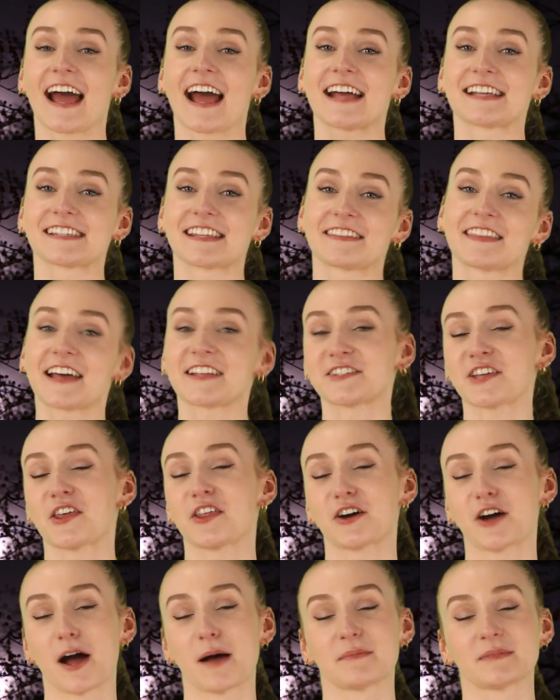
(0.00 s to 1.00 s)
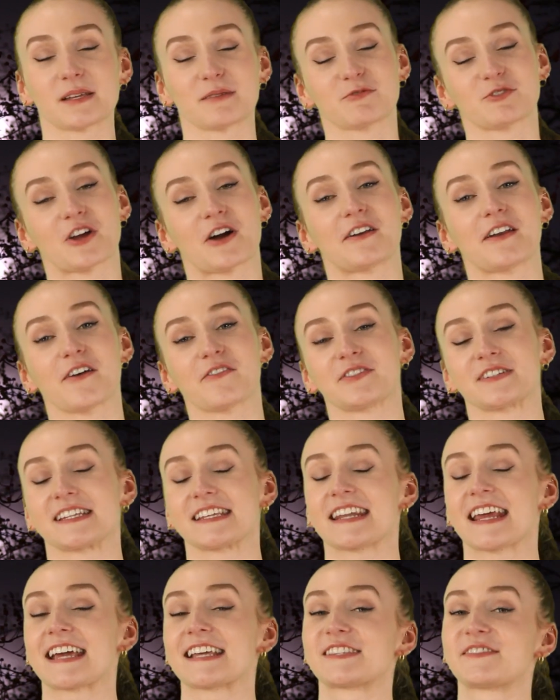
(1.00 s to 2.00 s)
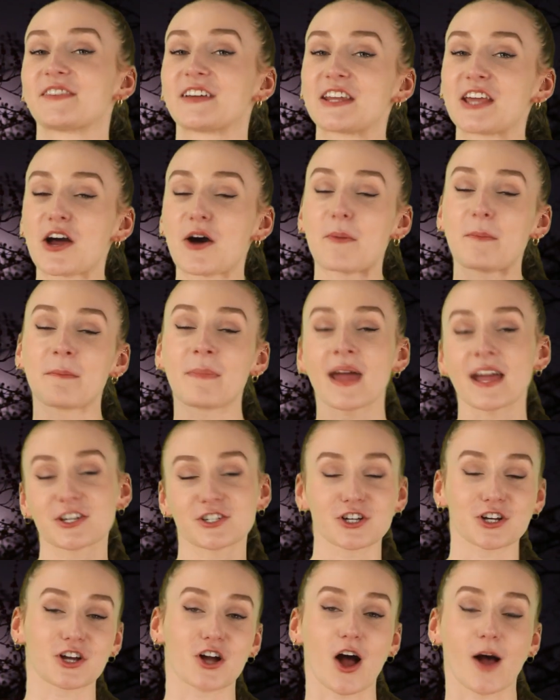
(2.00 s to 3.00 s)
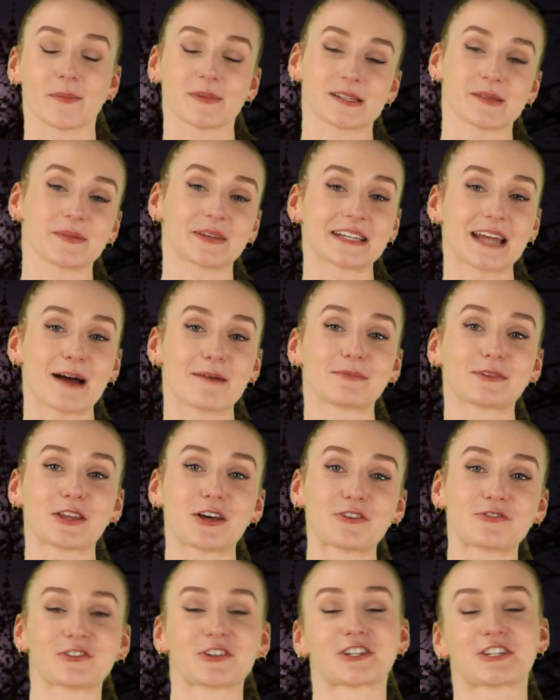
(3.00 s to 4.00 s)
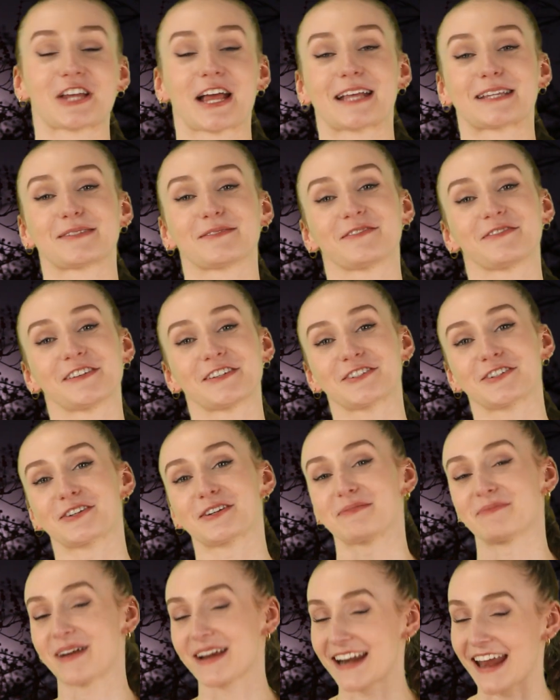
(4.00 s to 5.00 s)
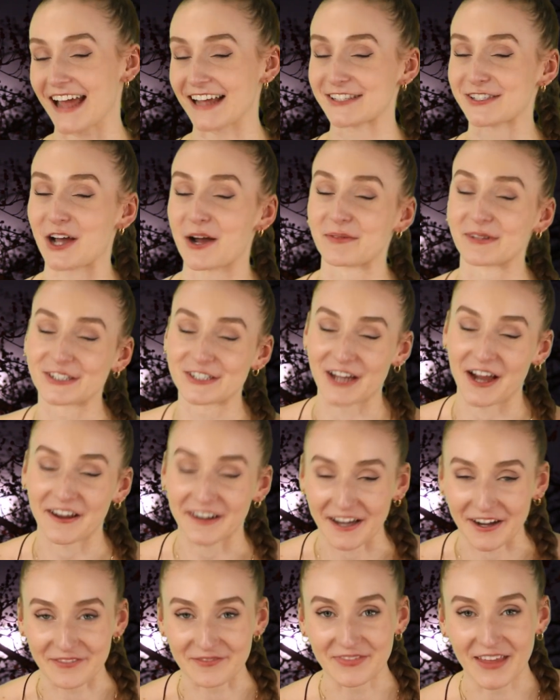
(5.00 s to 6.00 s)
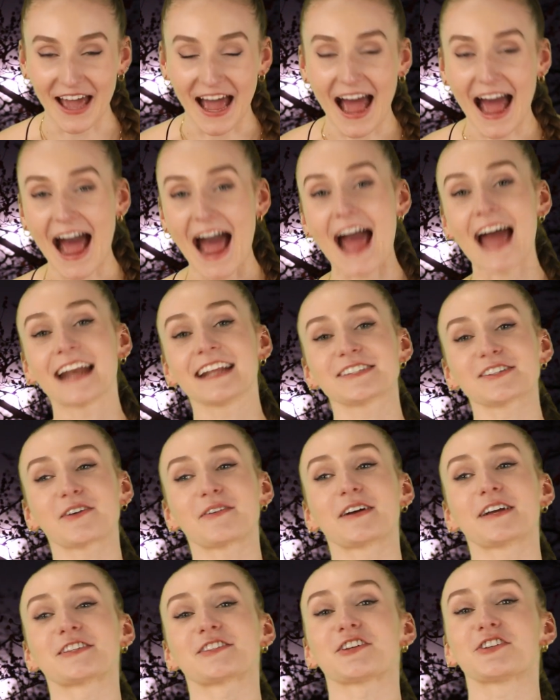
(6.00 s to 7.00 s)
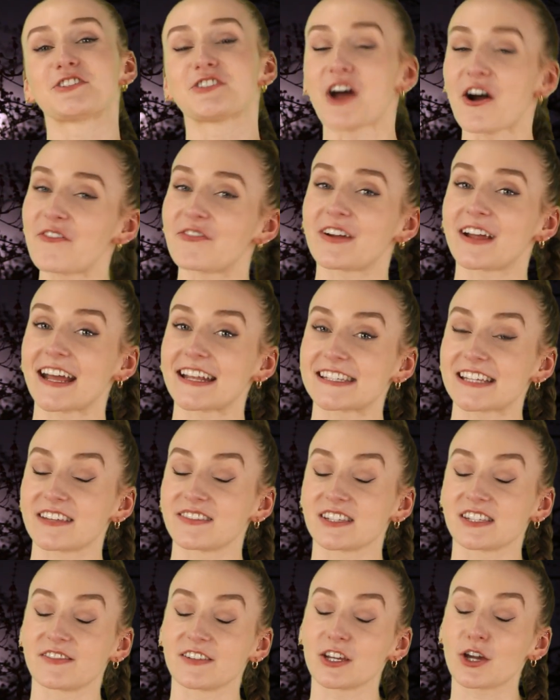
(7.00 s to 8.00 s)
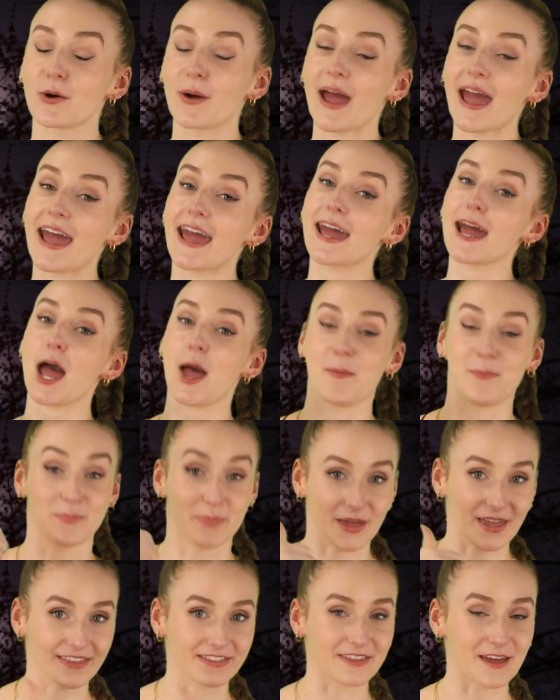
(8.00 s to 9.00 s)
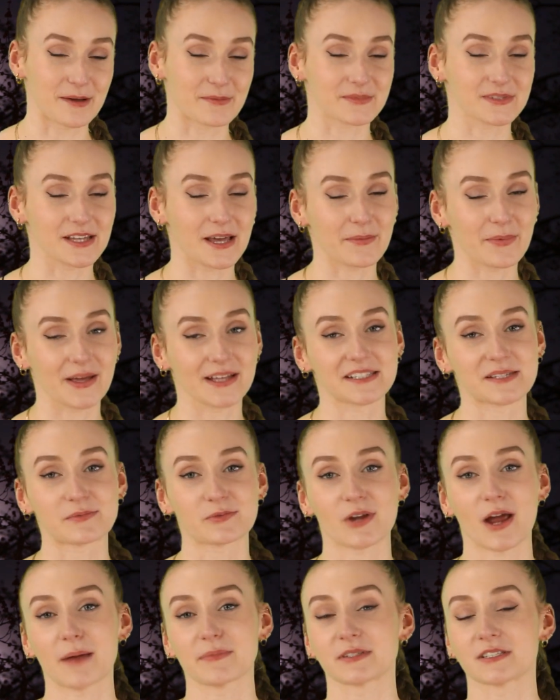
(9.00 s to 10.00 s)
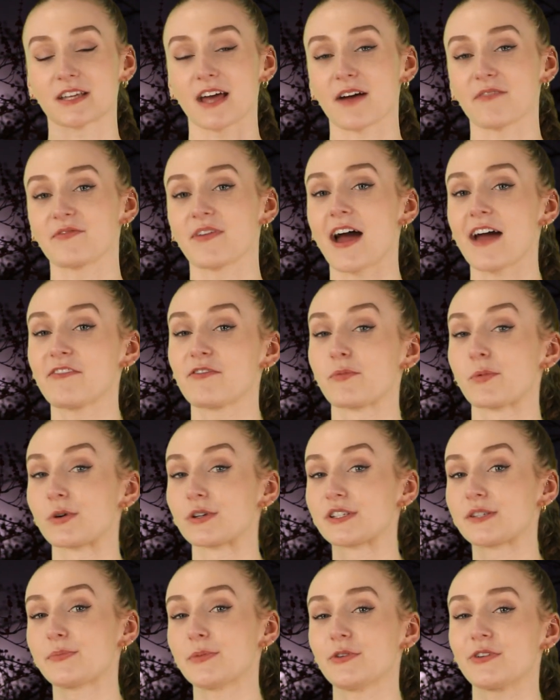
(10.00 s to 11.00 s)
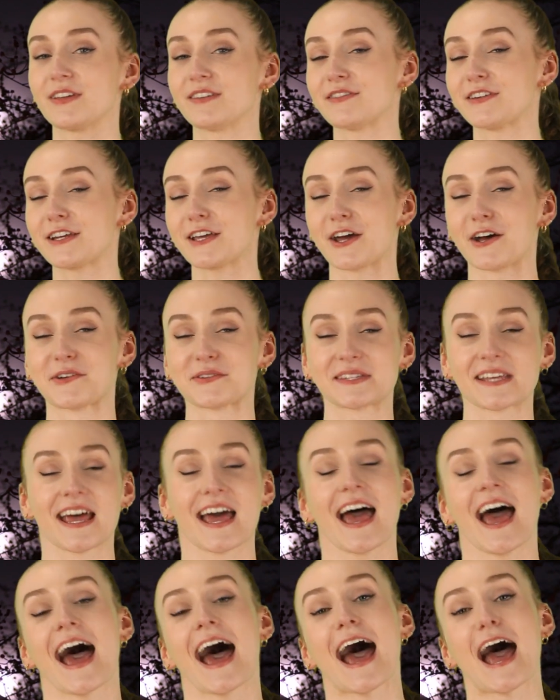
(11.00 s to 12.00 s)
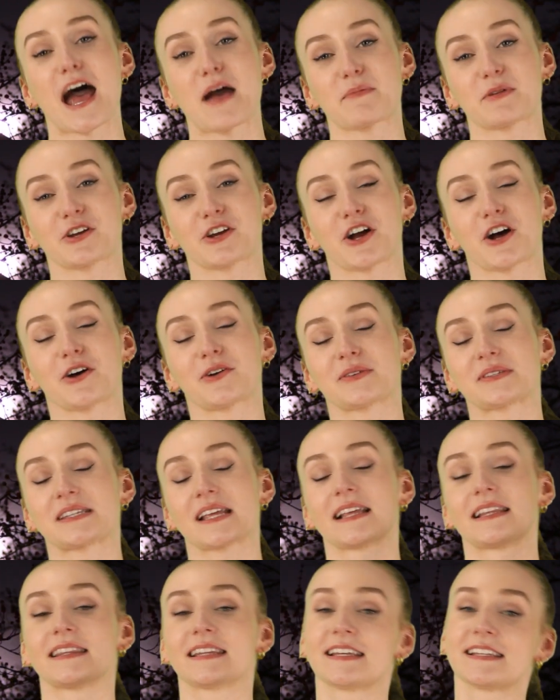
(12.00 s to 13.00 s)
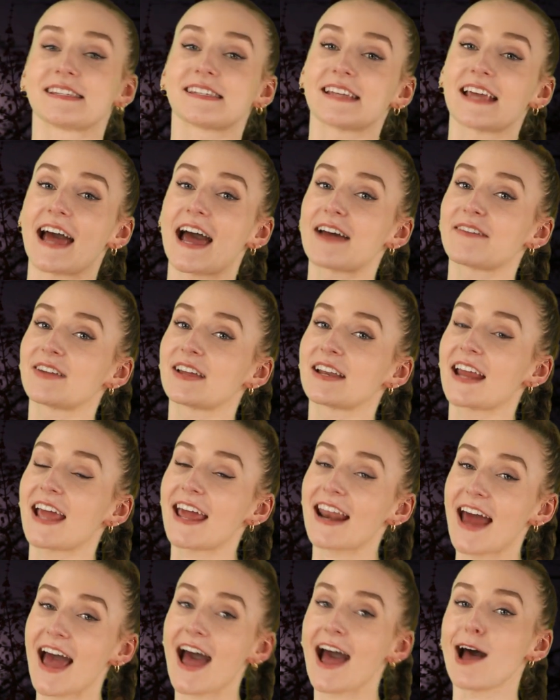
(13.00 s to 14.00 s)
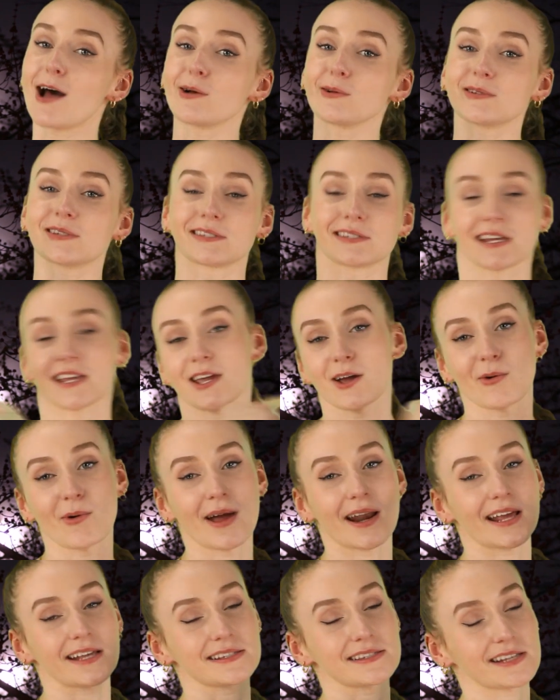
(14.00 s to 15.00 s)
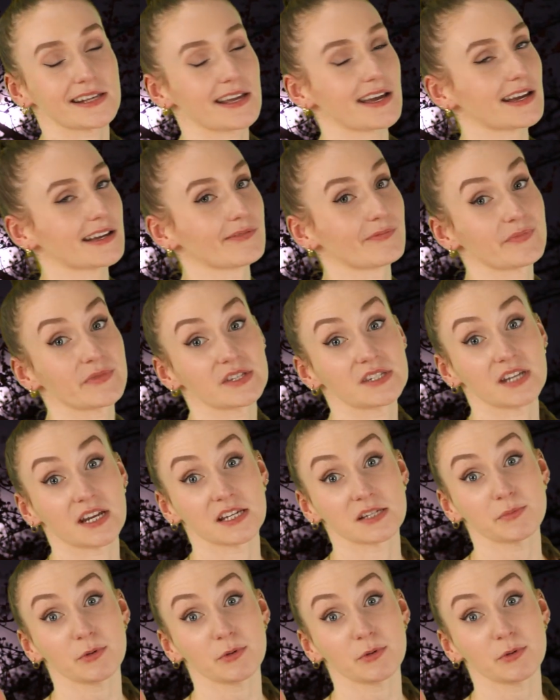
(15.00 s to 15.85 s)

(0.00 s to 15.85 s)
guys, that's all the comments I'm showing out for today's video. Make sure to comment something down below for a chance to be featured in my next comment shout out. And as always, don't forget to give this video a big thumbs up and subscribe to Top 5 for more spooky videos. I've been your host, Lindsay Ivan, and I'll see you when I see ya. Stay